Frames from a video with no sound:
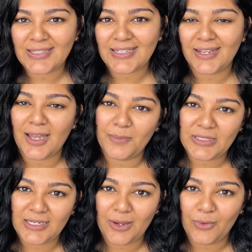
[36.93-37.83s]
stay up
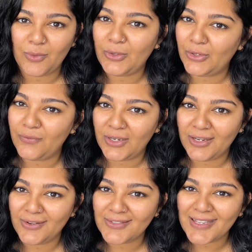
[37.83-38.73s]
to date with new
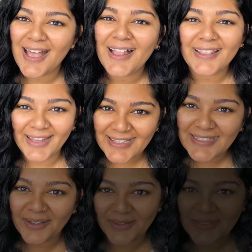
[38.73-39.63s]
videos. Let's
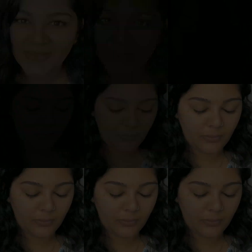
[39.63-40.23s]
get into it.